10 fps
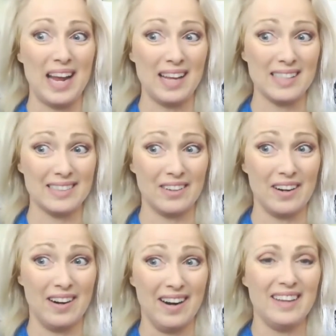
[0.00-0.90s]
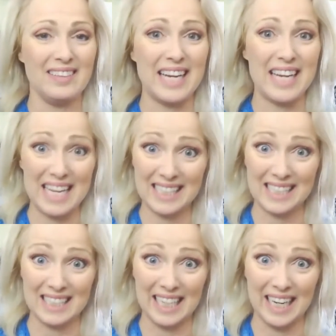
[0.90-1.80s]
answer like
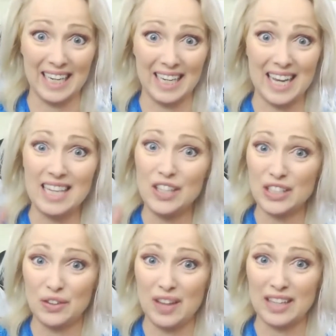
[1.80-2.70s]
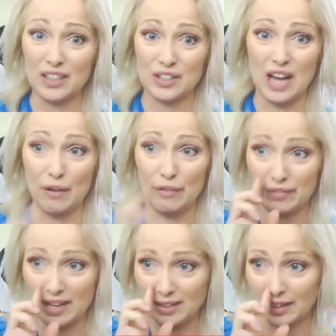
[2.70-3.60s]
instantly, and you can do that yourself,
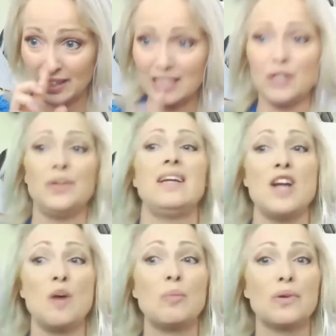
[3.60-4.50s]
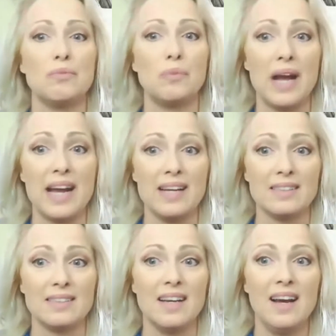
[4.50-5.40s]
and you're going to do it in a number of
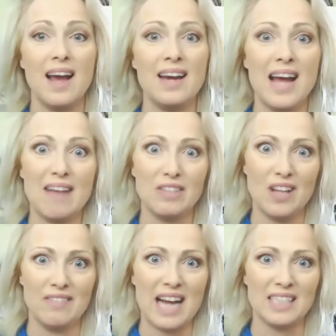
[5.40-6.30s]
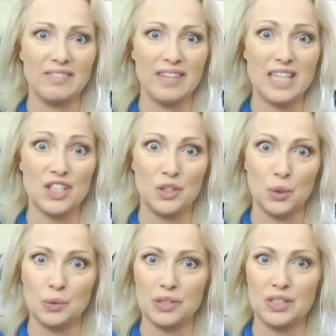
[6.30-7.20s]
ways. And I have a lot of activation
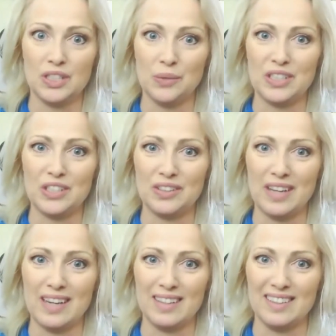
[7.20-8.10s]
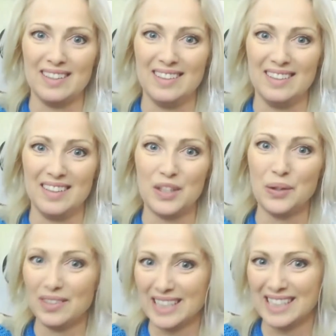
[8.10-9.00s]
tools too, which are like the
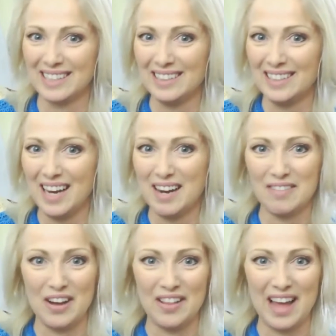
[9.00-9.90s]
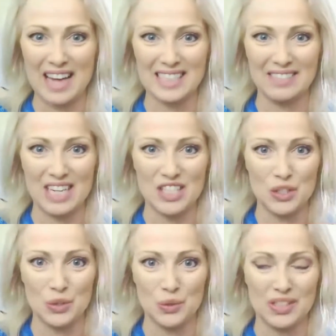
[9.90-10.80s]
coolest. I love all the activation
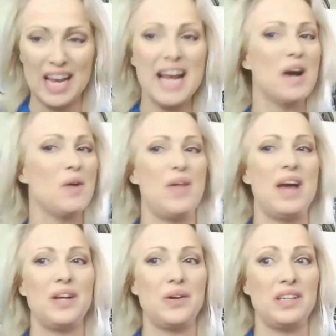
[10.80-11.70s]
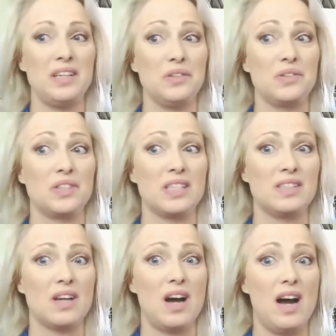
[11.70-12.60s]
tools that you can use,
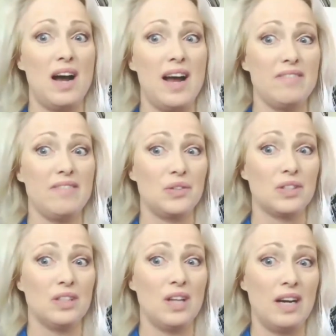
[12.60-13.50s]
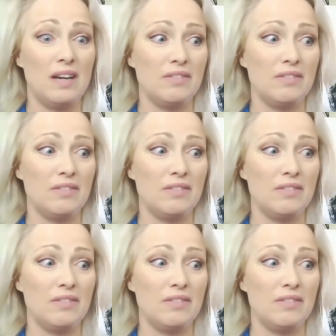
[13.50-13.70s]
because I have used a lot of